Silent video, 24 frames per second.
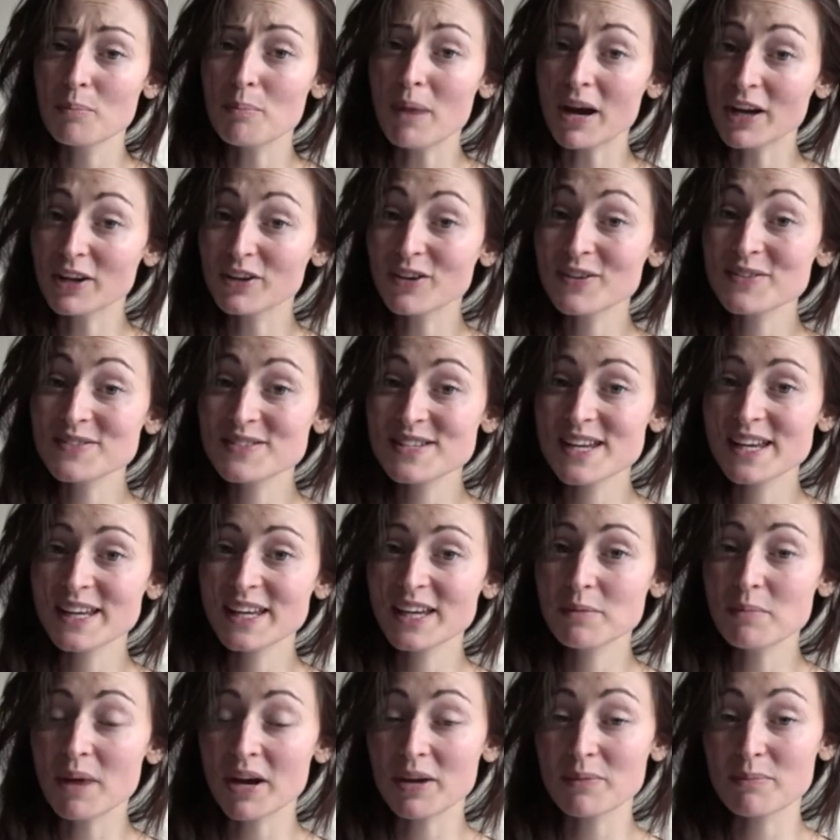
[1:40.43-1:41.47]
by not
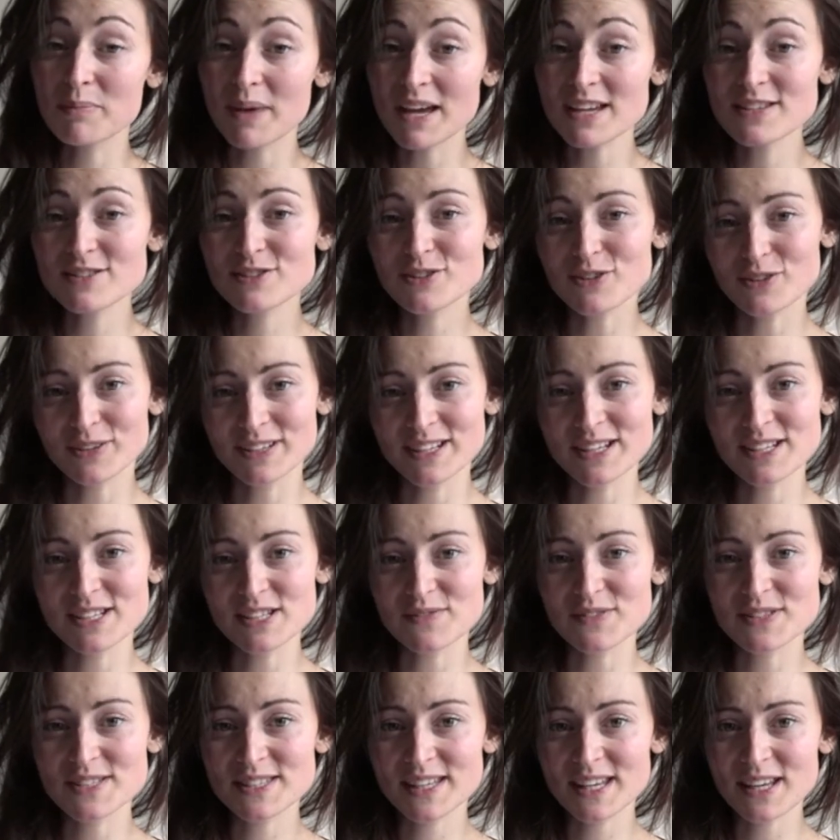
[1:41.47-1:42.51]
taking my best
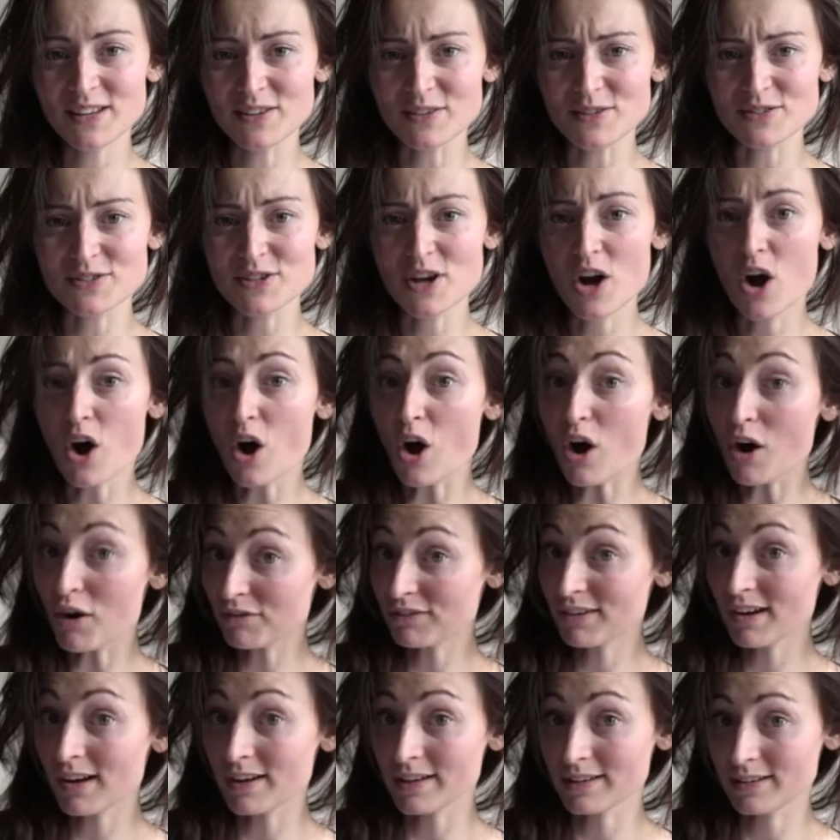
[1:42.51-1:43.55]
cognitive skills
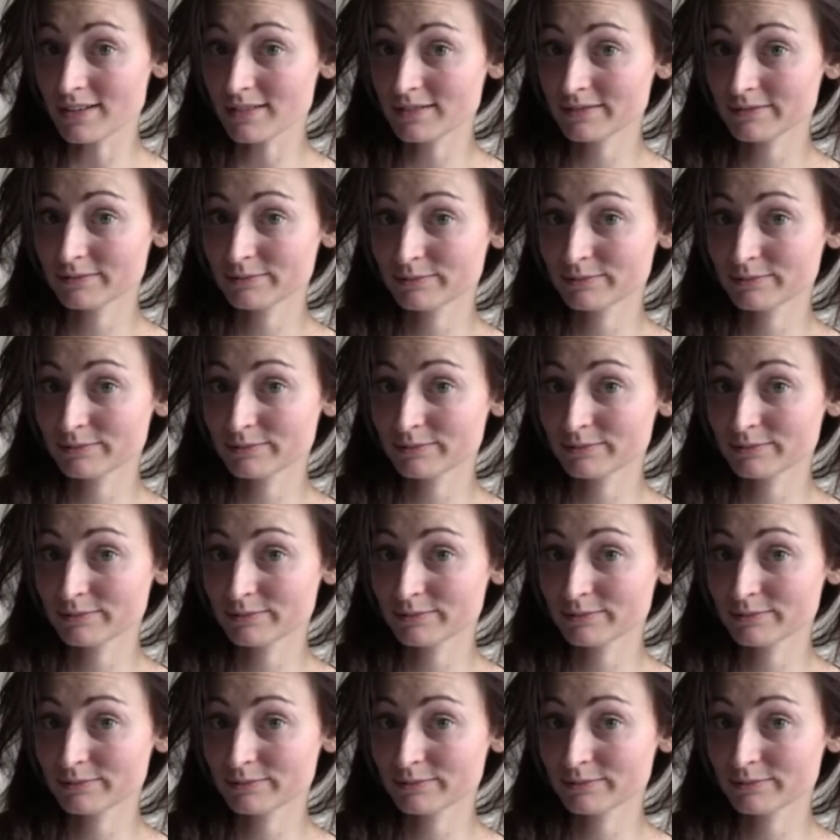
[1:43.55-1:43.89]
offline.